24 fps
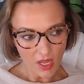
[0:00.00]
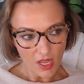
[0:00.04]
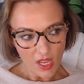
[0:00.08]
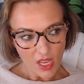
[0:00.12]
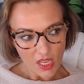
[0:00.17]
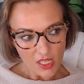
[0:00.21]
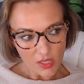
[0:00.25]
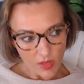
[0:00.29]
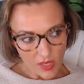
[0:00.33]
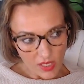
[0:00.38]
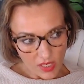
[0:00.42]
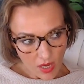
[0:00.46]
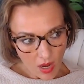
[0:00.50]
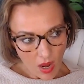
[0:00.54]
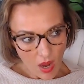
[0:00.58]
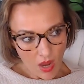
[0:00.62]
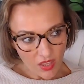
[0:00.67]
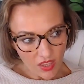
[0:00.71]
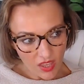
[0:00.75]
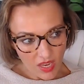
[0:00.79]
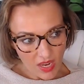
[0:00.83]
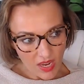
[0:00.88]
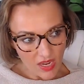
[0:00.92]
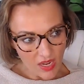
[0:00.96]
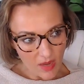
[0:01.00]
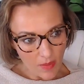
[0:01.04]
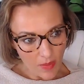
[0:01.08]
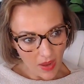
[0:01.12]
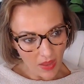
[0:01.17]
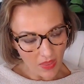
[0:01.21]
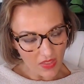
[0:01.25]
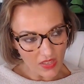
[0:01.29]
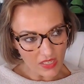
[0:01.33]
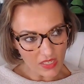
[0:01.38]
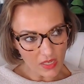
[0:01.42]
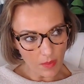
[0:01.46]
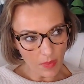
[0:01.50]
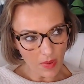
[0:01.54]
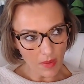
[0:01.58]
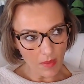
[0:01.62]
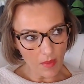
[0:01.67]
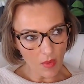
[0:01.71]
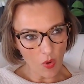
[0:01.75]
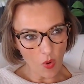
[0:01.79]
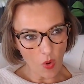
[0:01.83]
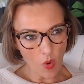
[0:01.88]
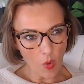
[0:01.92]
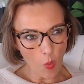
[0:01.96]
So I started thinking about this a bit
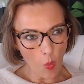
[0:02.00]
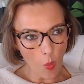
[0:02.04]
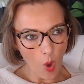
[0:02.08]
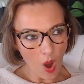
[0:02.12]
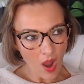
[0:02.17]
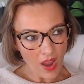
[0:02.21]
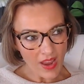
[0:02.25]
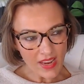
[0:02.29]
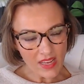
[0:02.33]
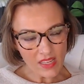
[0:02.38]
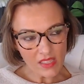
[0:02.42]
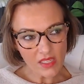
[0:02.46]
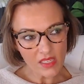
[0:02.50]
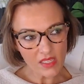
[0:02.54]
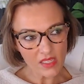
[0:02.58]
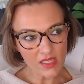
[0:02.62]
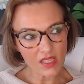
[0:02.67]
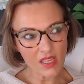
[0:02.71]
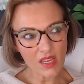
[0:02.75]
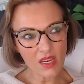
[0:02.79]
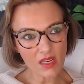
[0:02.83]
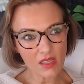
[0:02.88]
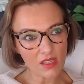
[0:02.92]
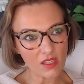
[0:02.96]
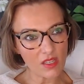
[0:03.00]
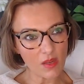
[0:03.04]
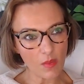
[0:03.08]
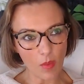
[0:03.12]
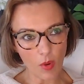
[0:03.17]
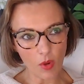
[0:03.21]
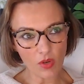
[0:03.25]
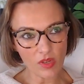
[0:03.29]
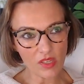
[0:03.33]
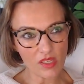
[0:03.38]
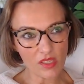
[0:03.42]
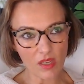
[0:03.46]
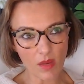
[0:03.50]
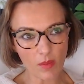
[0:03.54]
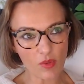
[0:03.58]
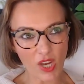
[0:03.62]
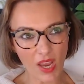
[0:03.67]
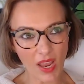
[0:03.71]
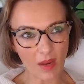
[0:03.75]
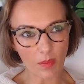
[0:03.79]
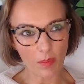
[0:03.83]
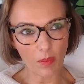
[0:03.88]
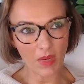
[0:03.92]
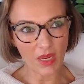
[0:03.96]
more. Why is it seen as a boy
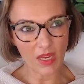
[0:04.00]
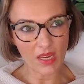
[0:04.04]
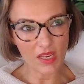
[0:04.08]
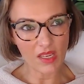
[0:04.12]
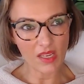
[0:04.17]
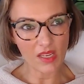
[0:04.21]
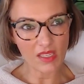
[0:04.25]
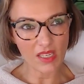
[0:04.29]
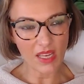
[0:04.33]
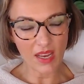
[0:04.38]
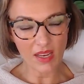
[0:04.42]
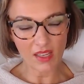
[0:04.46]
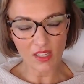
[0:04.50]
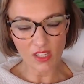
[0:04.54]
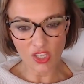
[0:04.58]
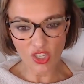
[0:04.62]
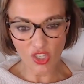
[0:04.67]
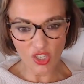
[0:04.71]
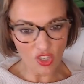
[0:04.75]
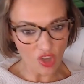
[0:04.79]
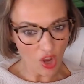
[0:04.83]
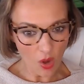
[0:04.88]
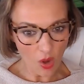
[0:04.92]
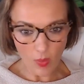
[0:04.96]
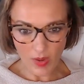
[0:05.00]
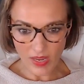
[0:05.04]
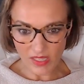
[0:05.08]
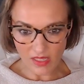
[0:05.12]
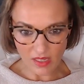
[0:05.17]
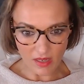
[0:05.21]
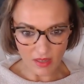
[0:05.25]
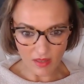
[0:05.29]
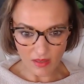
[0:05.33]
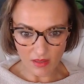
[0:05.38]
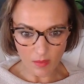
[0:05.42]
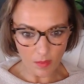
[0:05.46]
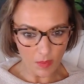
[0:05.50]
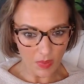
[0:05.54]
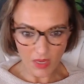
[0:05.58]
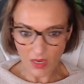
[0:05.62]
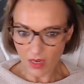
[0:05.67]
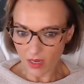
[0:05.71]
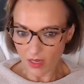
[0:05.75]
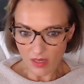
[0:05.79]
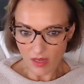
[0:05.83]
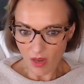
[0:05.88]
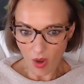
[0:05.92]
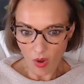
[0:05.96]
subject? Because it so isn't.
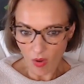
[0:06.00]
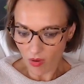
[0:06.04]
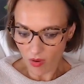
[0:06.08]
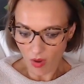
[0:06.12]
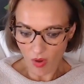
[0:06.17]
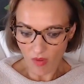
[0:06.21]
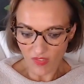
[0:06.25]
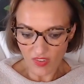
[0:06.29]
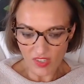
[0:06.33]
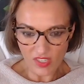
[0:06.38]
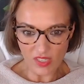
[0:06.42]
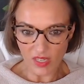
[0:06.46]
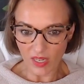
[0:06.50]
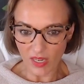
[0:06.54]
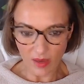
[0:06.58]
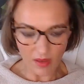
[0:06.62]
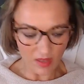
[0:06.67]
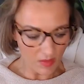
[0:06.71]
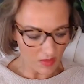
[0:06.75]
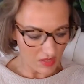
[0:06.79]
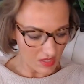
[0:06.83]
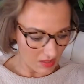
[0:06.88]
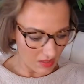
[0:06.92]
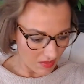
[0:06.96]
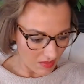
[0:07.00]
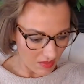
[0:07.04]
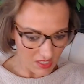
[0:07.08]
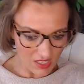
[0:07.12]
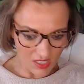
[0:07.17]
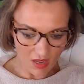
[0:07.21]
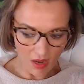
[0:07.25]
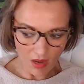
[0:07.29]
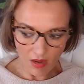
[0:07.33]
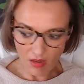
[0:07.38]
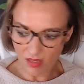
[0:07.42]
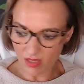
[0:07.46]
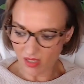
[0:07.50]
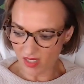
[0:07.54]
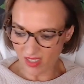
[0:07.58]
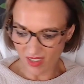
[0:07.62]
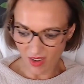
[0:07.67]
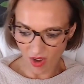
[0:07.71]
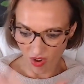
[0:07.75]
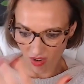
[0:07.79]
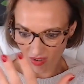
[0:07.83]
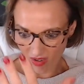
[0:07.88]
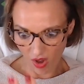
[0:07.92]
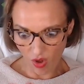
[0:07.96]
Because obviously scholars
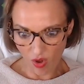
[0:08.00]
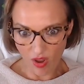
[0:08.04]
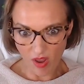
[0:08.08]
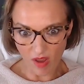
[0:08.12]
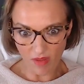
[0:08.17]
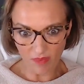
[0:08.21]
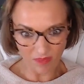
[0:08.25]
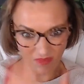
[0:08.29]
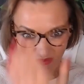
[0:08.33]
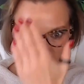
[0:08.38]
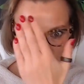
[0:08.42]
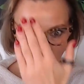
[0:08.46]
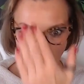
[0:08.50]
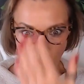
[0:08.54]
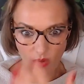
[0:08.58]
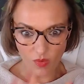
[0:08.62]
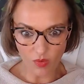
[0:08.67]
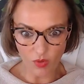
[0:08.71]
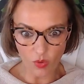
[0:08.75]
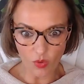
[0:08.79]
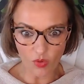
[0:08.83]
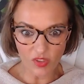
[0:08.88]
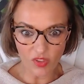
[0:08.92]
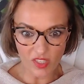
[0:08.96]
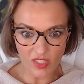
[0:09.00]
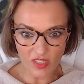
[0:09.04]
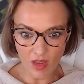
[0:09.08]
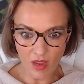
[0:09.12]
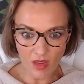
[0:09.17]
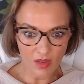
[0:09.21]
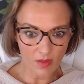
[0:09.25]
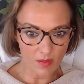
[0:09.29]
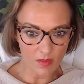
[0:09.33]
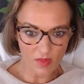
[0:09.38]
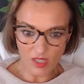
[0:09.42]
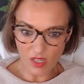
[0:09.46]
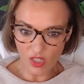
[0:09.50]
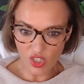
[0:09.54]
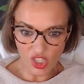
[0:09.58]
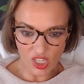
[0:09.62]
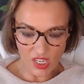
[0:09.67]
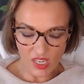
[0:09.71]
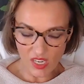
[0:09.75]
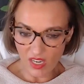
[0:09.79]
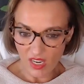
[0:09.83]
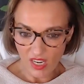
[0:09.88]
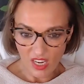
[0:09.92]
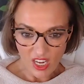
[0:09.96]
on her phone all the time. So
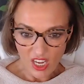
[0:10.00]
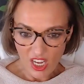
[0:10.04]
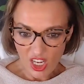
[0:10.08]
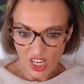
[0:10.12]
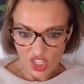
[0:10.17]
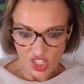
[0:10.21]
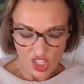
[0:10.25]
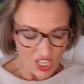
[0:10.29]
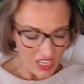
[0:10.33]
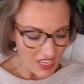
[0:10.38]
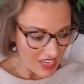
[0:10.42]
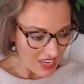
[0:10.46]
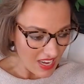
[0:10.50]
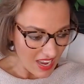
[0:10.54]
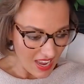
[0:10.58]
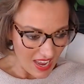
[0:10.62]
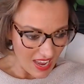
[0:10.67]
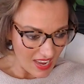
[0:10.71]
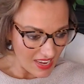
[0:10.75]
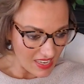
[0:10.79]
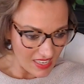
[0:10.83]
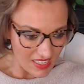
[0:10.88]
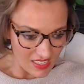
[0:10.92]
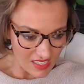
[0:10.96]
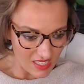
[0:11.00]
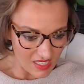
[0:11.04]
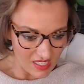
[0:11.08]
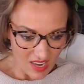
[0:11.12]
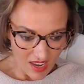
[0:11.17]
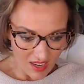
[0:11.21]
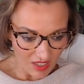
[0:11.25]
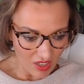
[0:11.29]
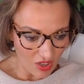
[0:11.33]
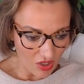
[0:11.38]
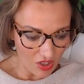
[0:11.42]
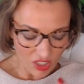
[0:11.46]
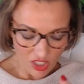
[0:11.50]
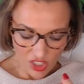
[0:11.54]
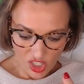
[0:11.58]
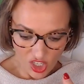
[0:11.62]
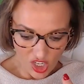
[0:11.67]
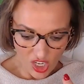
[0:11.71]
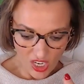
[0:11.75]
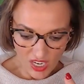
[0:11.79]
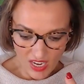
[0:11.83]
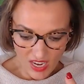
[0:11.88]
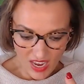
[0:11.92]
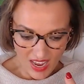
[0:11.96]
she she is
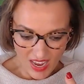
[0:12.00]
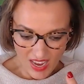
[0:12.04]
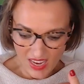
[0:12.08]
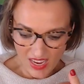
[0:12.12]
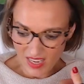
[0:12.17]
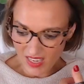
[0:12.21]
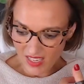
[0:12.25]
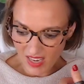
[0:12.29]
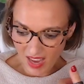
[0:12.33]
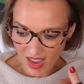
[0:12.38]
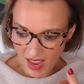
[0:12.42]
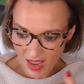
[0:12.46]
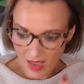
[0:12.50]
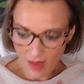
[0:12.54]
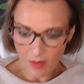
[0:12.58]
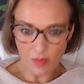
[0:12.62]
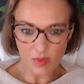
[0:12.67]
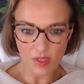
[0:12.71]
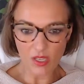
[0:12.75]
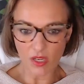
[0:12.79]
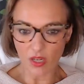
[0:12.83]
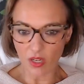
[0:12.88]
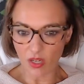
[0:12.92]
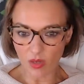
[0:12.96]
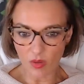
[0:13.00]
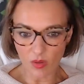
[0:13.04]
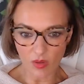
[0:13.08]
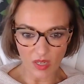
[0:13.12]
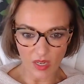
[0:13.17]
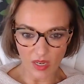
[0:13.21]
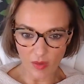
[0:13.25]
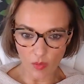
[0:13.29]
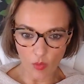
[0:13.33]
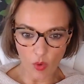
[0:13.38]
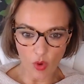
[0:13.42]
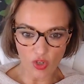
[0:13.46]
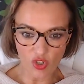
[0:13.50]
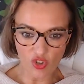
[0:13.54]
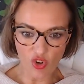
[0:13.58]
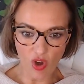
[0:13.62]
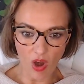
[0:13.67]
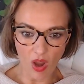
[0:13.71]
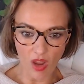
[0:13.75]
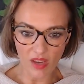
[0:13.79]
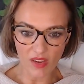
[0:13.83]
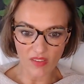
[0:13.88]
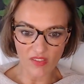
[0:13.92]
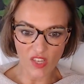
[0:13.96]
technology is absolutely what
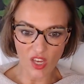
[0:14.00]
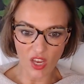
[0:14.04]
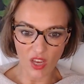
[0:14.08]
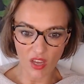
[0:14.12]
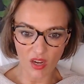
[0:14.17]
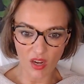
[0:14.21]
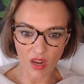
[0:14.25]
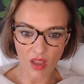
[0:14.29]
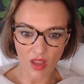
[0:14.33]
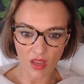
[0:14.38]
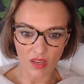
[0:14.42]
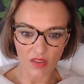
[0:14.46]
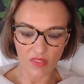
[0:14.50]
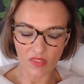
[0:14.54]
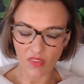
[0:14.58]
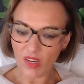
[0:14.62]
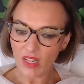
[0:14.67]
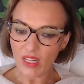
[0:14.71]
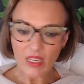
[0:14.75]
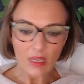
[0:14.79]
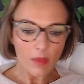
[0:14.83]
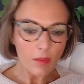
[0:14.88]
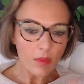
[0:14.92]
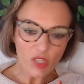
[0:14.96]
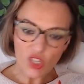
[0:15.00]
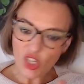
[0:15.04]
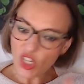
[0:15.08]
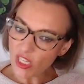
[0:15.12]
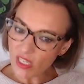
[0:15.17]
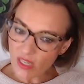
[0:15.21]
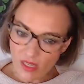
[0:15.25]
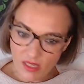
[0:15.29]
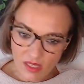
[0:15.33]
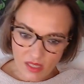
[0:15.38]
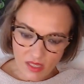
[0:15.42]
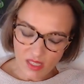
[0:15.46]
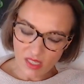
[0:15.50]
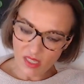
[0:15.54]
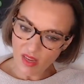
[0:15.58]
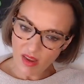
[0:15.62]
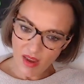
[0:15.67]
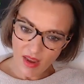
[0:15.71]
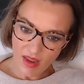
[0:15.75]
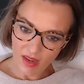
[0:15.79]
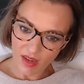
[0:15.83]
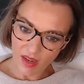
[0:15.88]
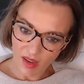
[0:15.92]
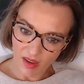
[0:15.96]
drives her life, but she doesn't see
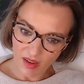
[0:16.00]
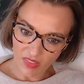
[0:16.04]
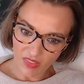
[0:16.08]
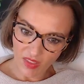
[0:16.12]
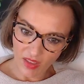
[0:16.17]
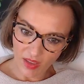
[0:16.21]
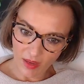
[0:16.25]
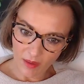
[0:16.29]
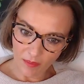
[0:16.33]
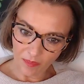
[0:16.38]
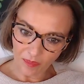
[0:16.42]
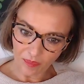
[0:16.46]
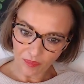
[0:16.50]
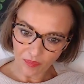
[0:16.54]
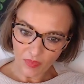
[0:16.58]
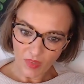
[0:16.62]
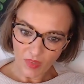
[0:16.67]
it like that.